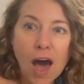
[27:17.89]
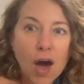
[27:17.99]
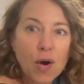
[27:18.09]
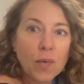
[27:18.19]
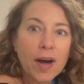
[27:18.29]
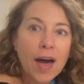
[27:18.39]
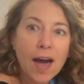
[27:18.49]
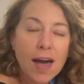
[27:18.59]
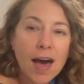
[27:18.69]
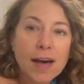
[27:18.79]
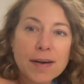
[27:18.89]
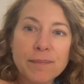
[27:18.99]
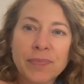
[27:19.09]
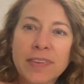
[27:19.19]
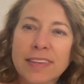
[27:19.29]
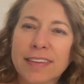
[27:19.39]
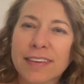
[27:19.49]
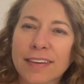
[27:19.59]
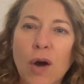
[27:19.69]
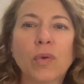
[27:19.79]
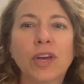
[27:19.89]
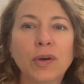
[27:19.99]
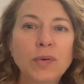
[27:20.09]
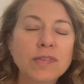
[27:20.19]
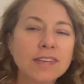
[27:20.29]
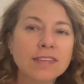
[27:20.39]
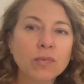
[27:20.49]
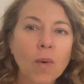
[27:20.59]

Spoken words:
Oh, koozies.